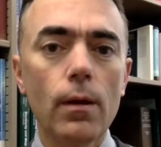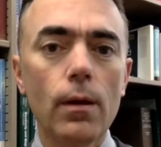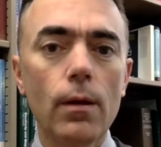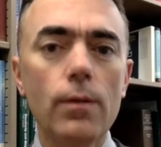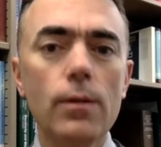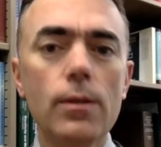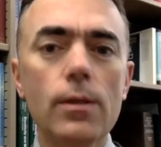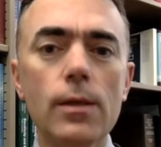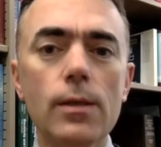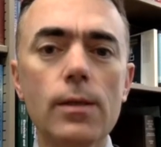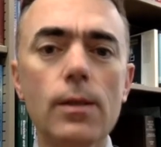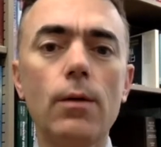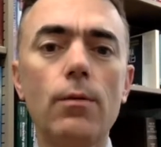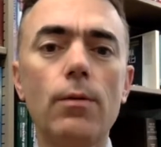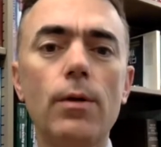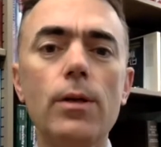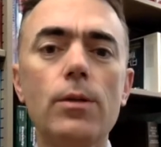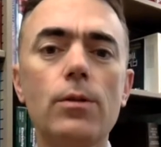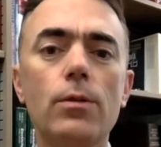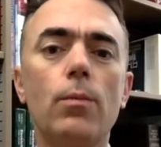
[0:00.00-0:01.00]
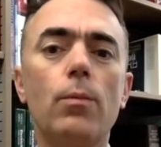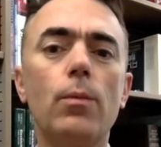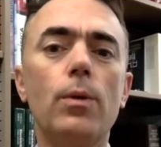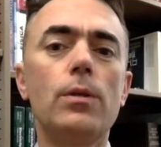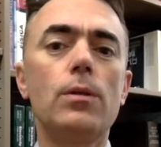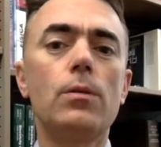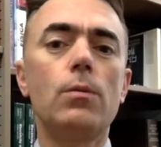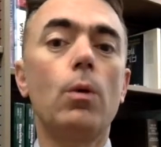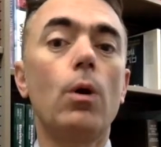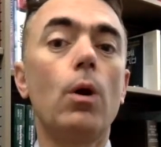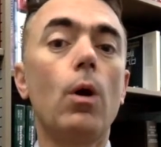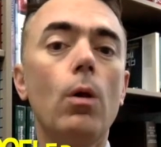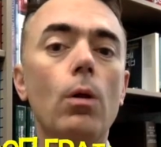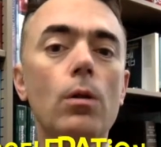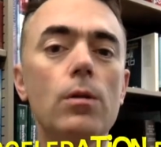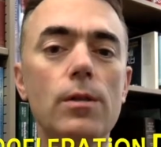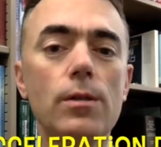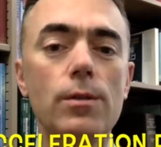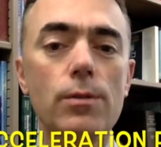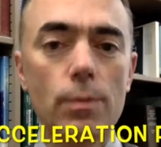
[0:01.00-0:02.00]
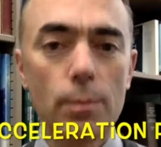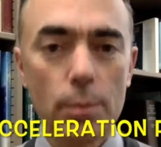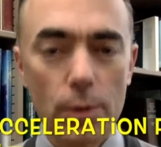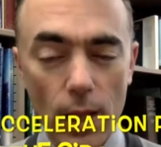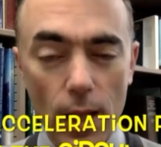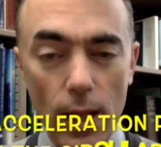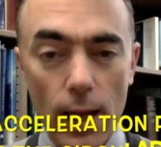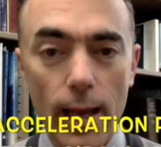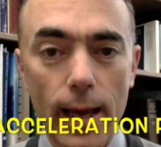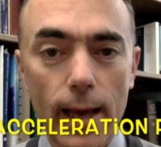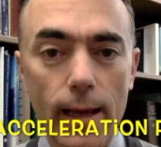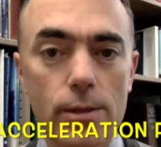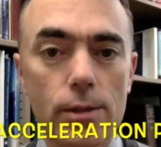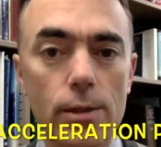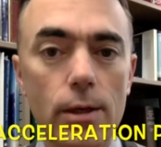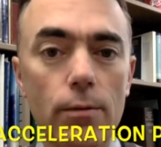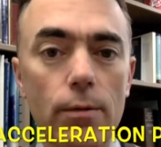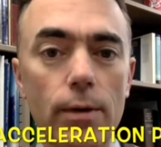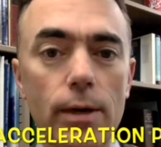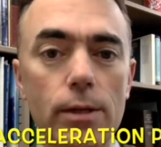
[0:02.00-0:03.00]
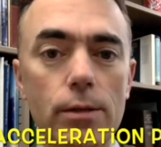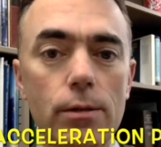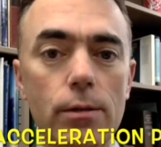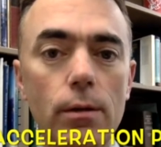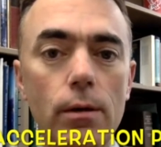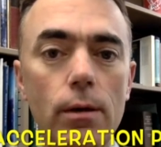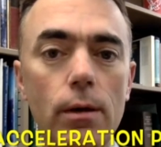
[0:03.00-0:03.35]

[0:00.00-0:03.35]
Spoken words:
This acceleration, which we call centripetal acceleration,